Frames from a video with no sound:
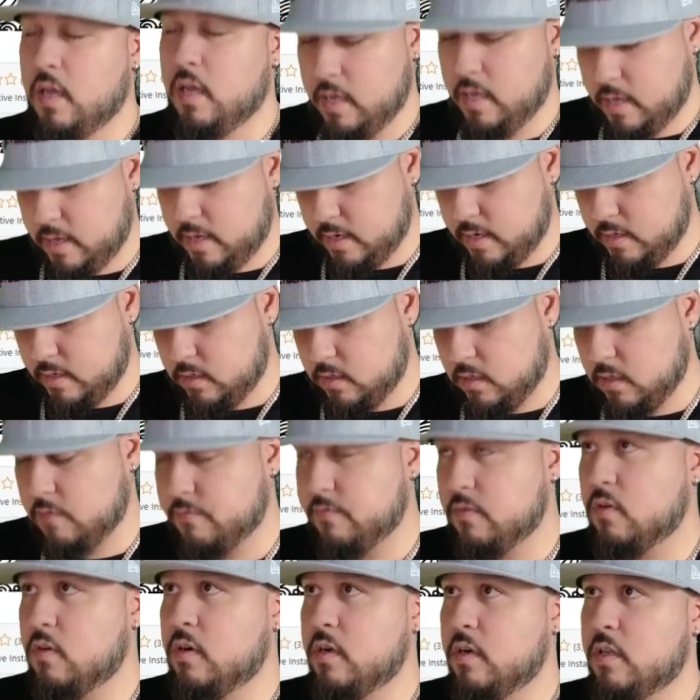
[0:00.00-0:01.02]
and look
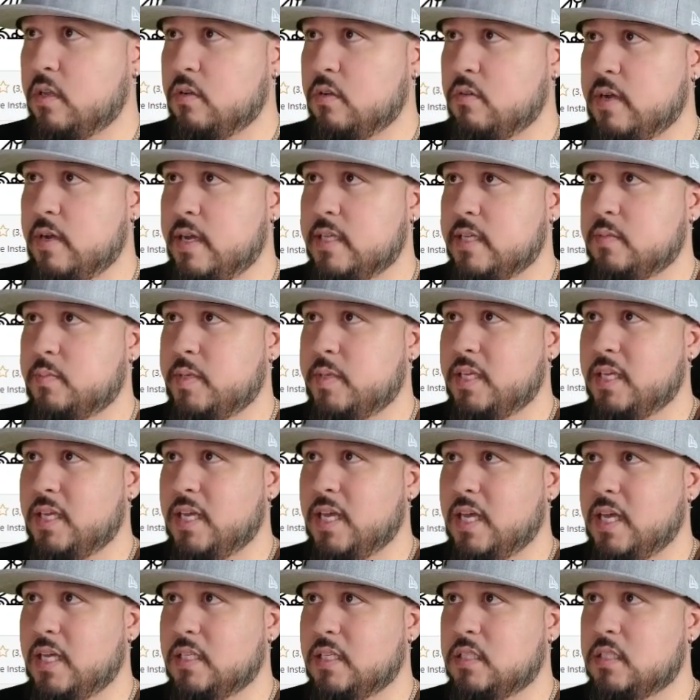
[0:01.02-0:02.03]
for
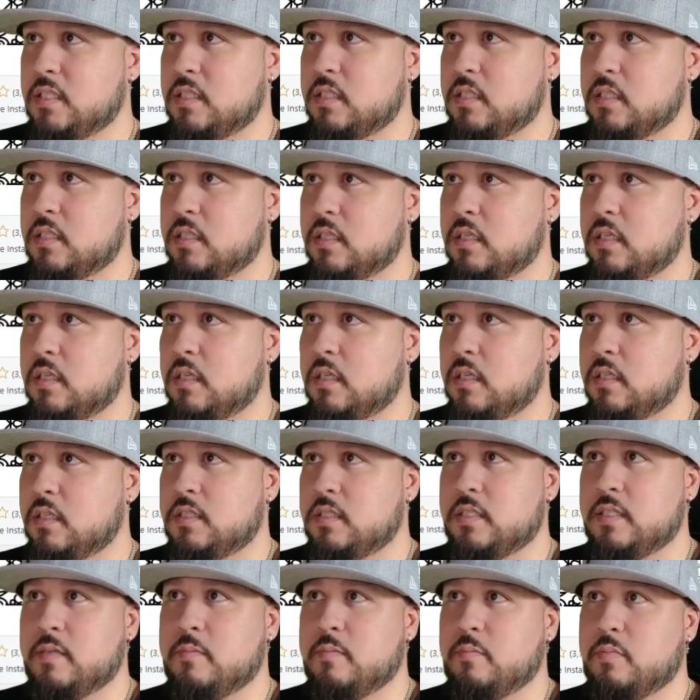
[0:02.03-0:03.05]
USPS
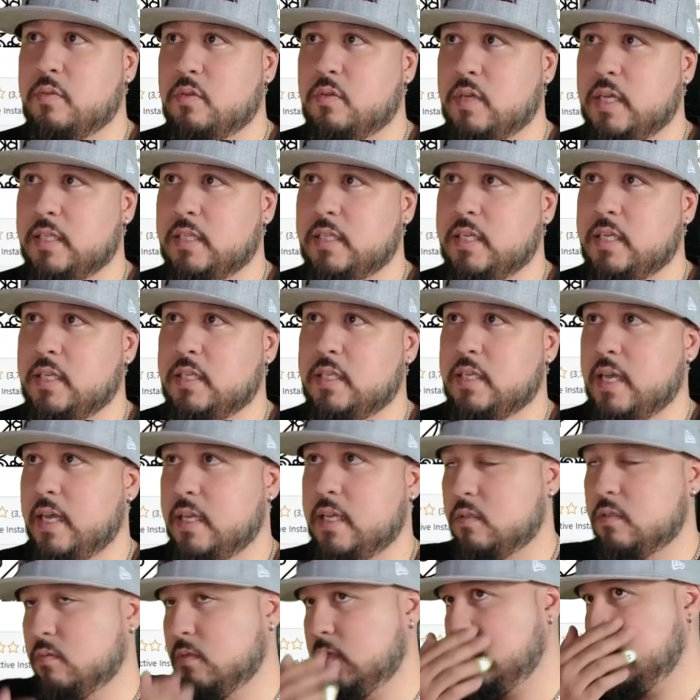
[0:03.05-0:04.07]
Simple. I think
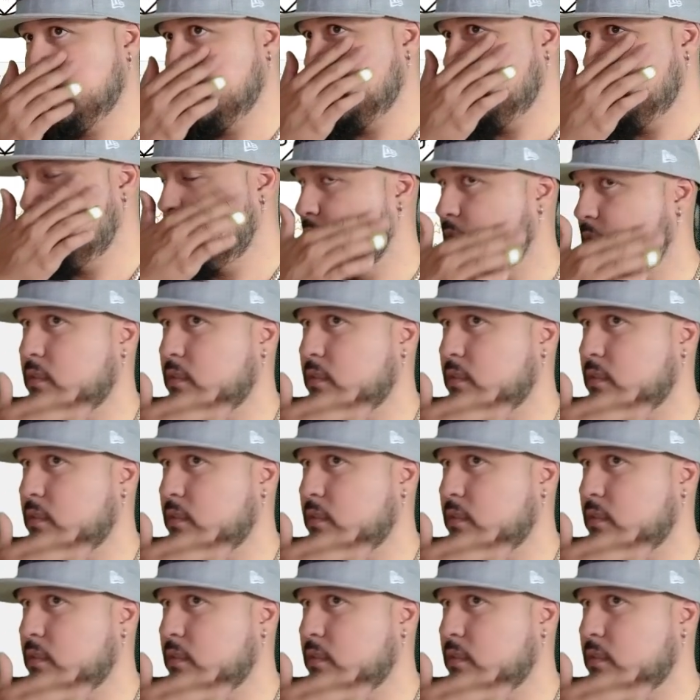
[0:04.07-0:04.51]
that's what it is.